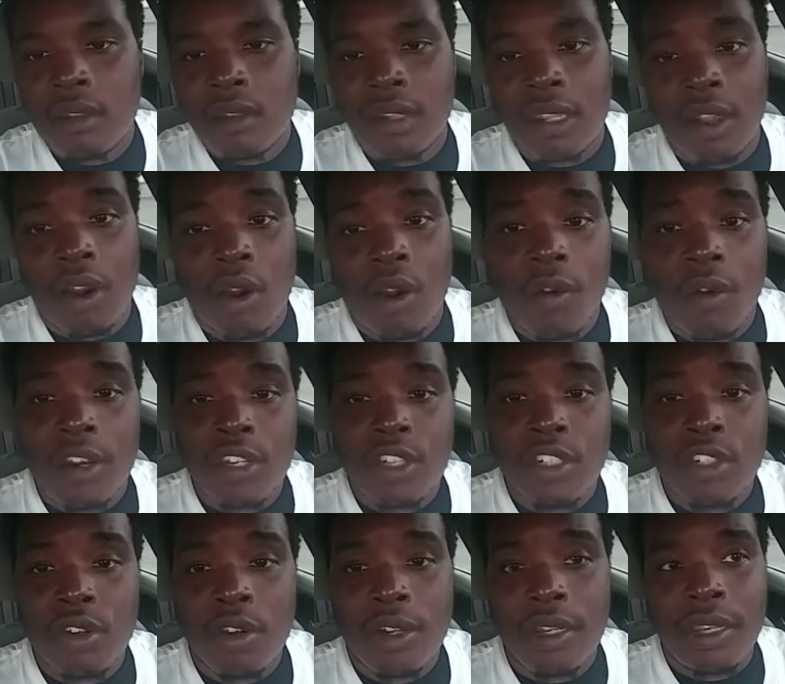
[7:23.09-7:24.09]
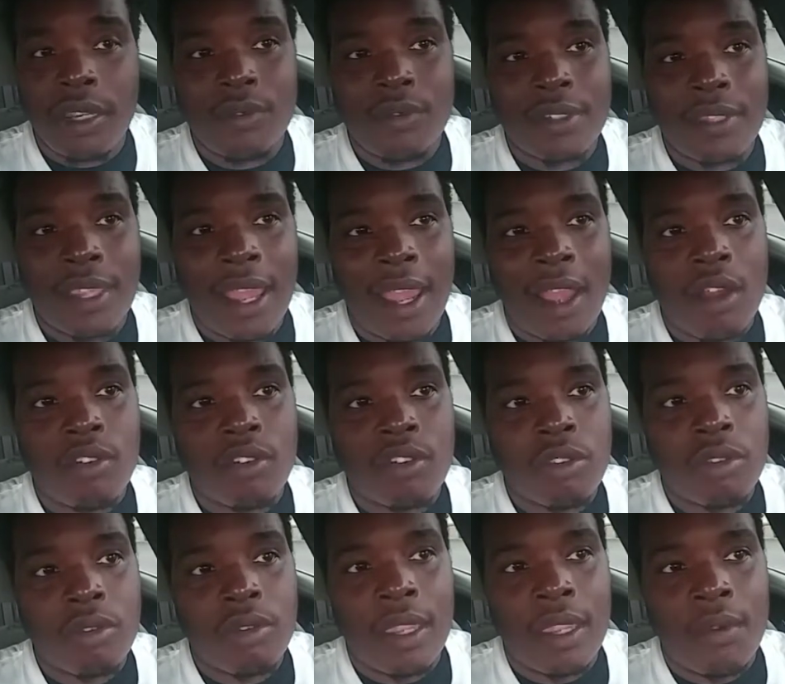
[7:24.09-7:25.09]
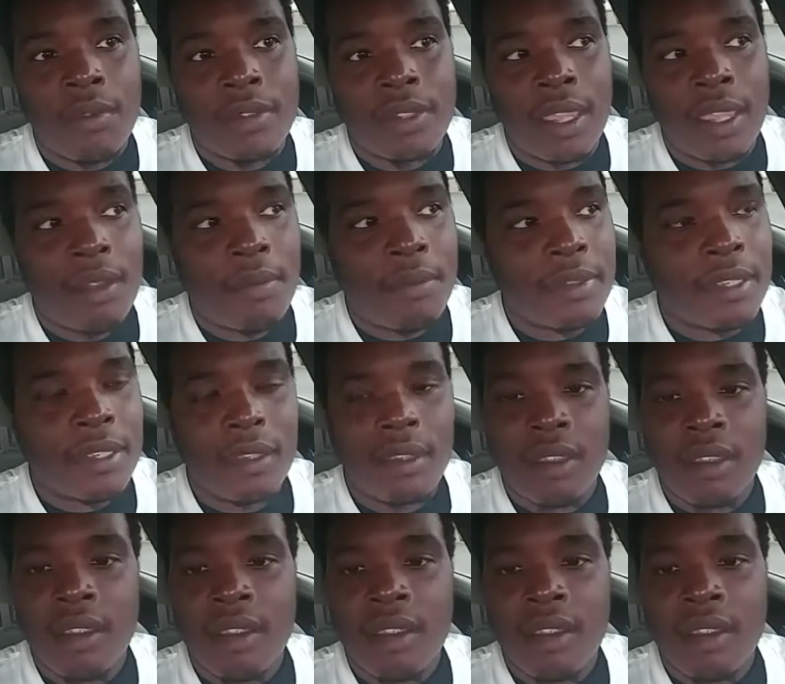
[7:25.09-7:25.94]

They already short. They was down. They was down. Let me see.